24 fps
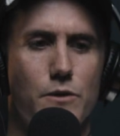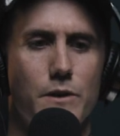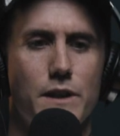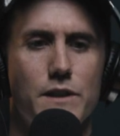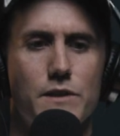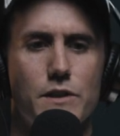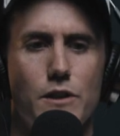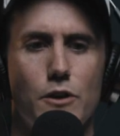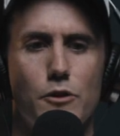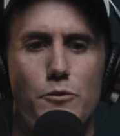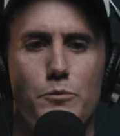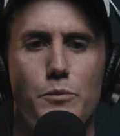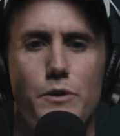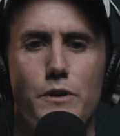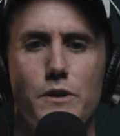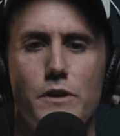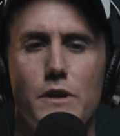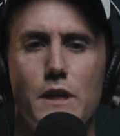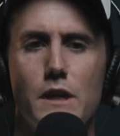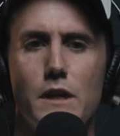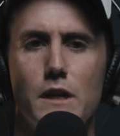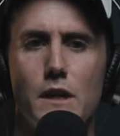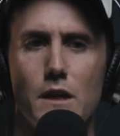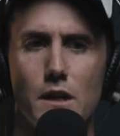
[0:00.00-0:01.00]
in the US
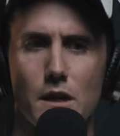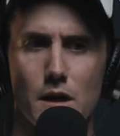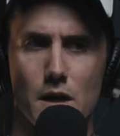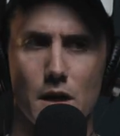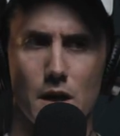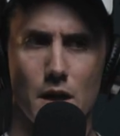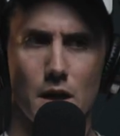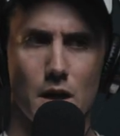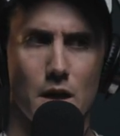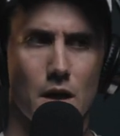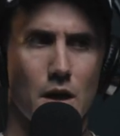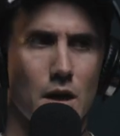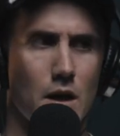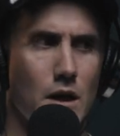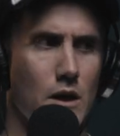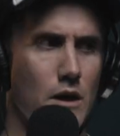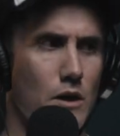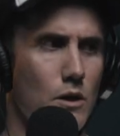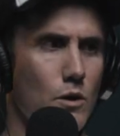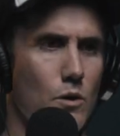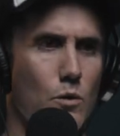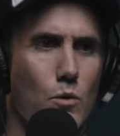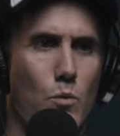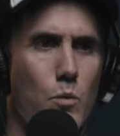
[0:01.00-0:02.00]
Open,
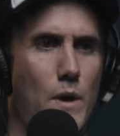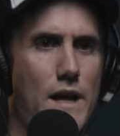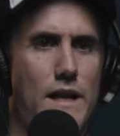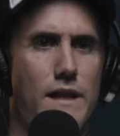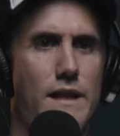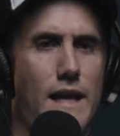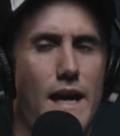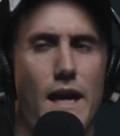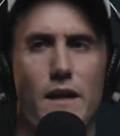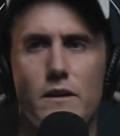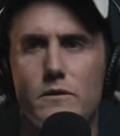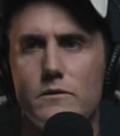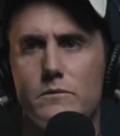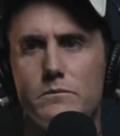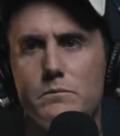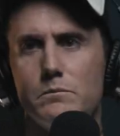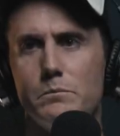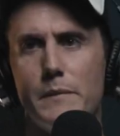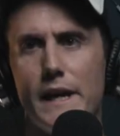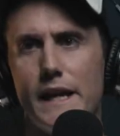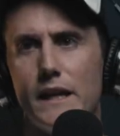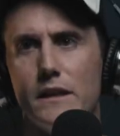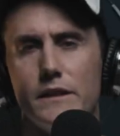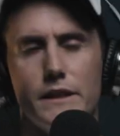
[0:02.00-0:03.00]
win that
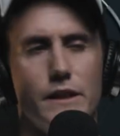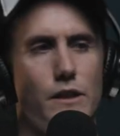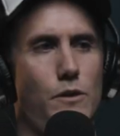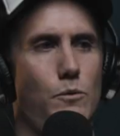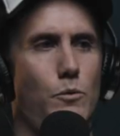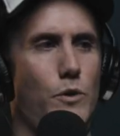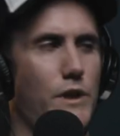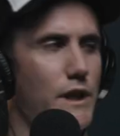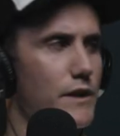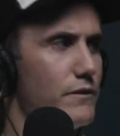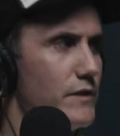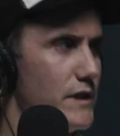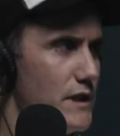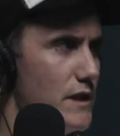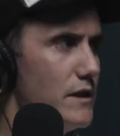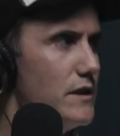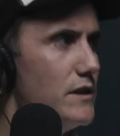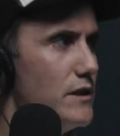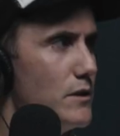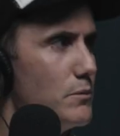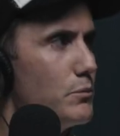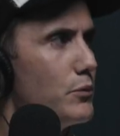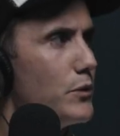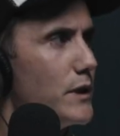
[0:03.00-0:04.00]
medal in it, whatever,
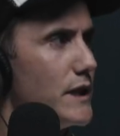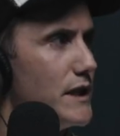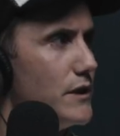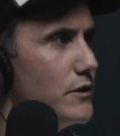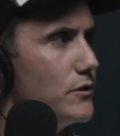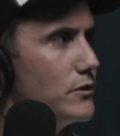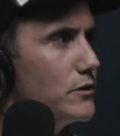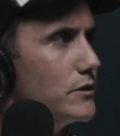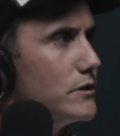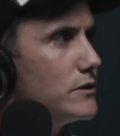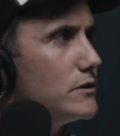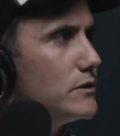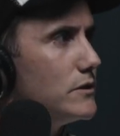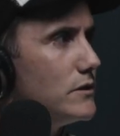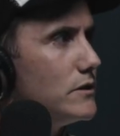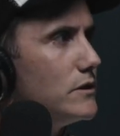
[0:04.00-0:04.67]
you're pretty good.